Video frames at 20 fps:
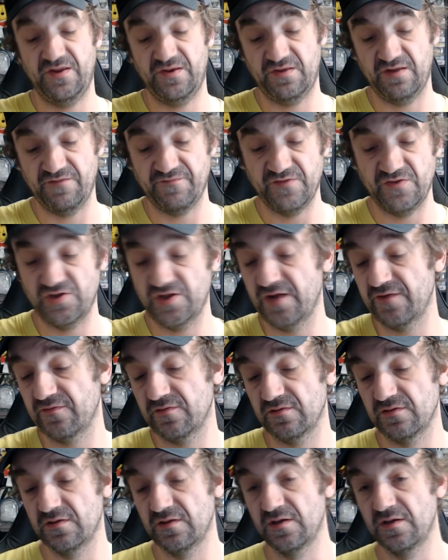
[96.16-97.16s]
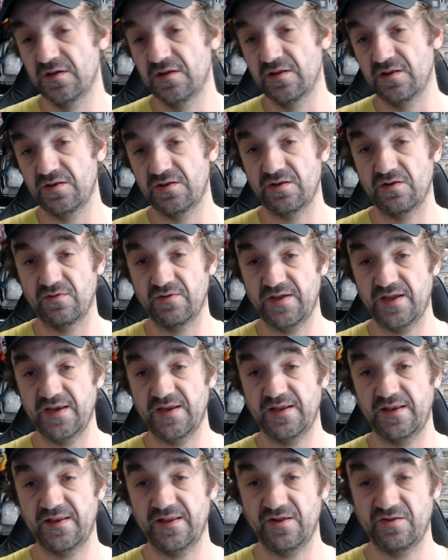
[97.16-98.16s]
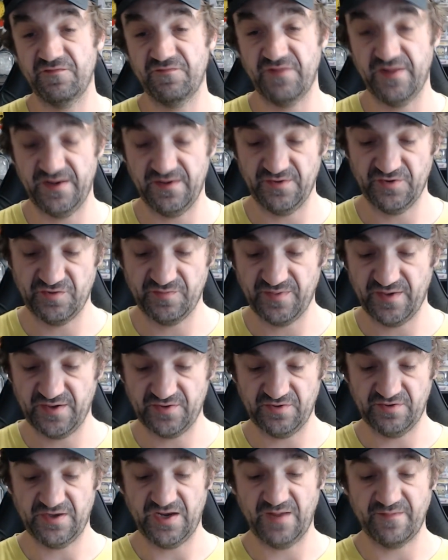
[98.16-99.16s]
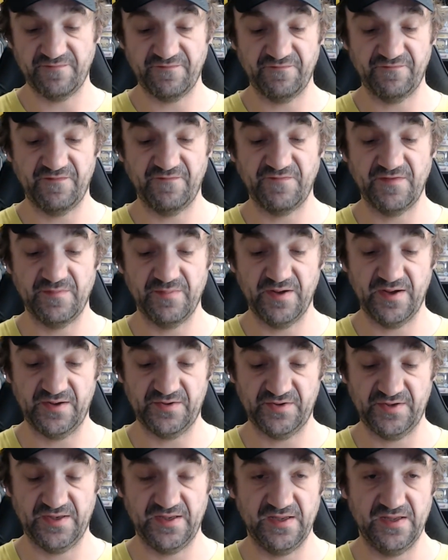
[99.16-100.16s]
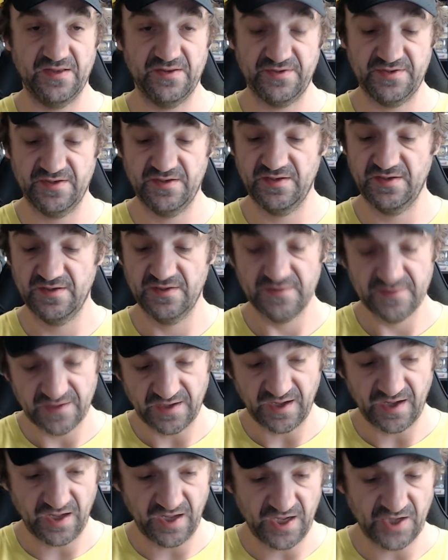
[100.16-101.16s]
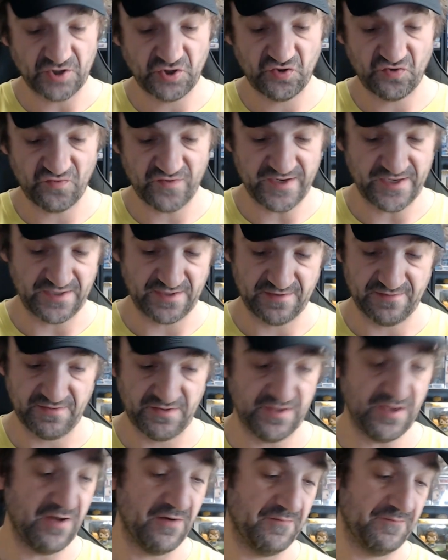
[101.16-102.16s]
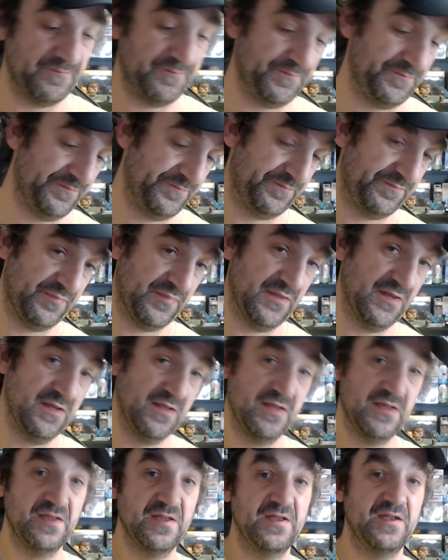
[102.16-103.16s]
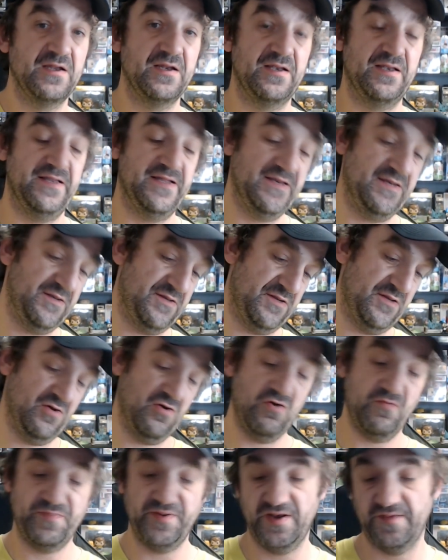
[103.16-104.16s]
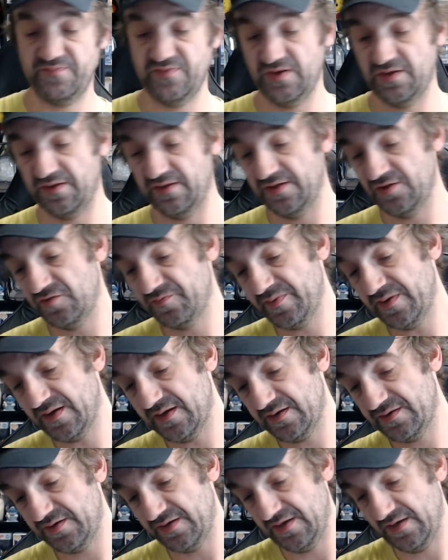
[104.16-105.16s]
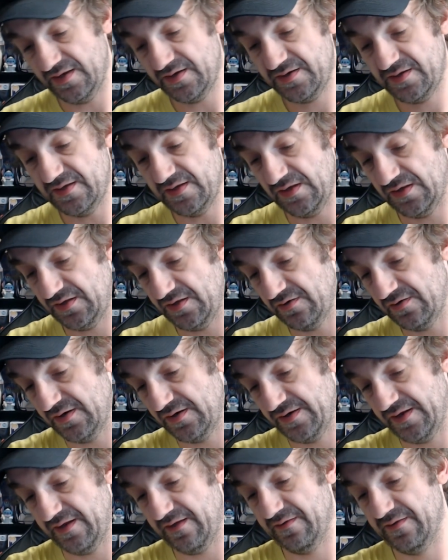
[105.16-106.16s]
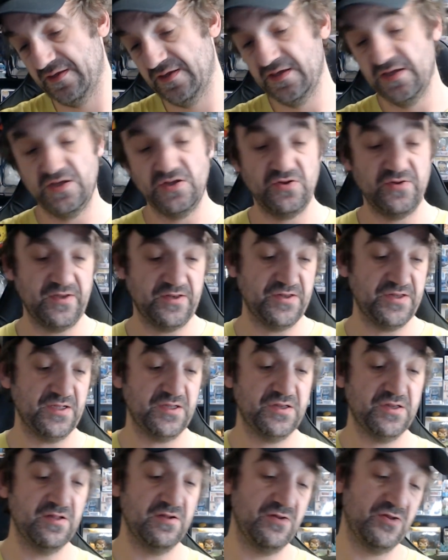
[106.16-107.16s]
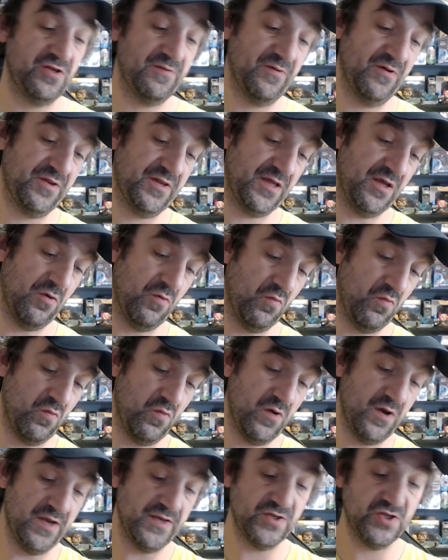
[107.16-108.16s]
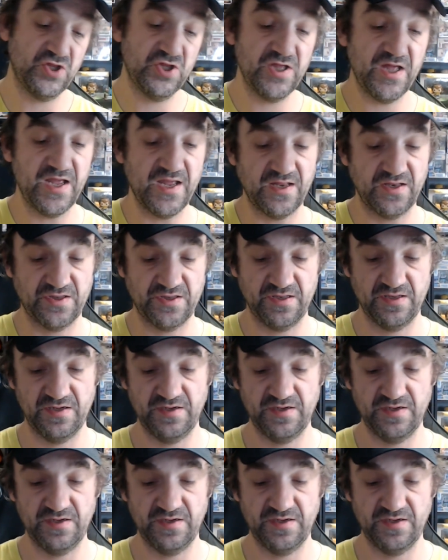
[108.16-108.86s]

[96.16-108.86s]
stuff in general, so getting a Loungefly lunchbox on top of it for $50 is a treat. So, let's open up this lunchbox, and let's get these sodas out. You get six sodas. You're supposed to get one chase.